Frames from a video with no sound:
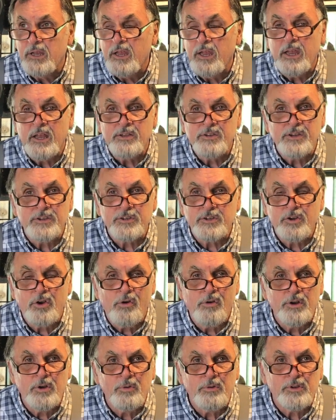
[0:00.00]
and just
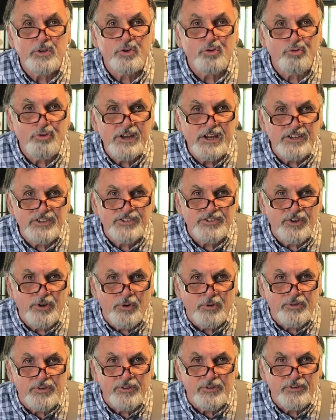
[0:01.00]
coat it with
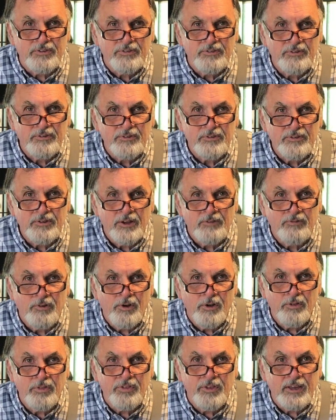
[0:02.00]
creosote, of
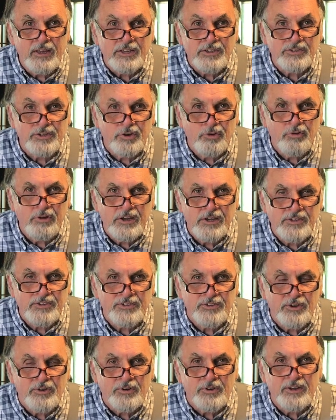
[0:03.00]
all things,
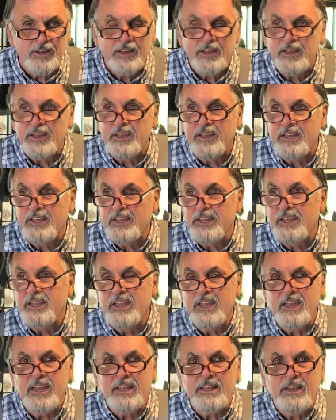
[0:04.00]
creosote.
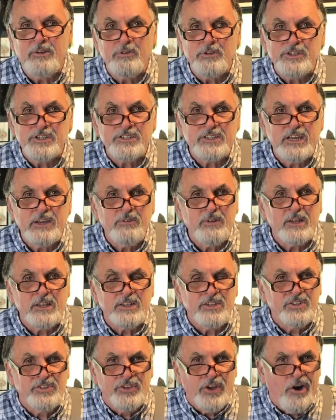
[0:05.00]
And that would just give it a
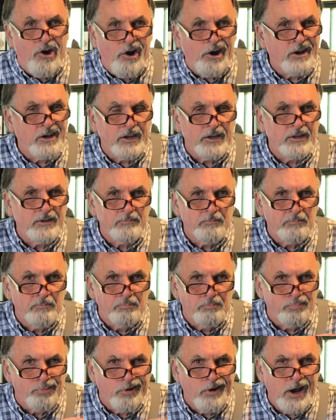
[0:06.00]
dark
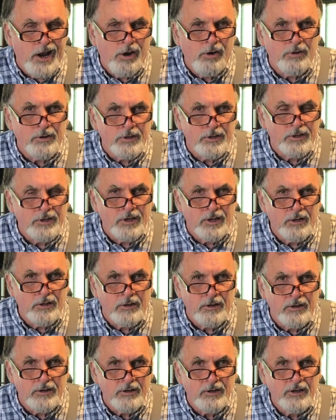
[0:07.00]
brown
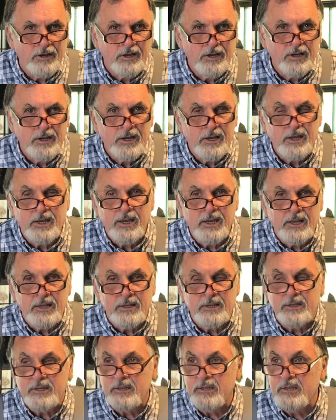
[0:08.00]
color.
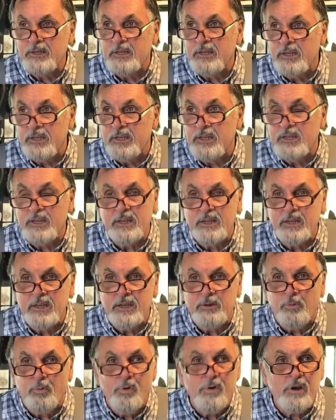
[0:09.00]
And
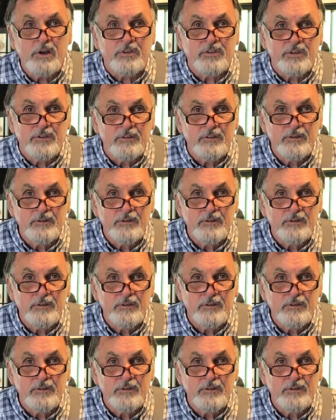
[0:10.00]
it worked.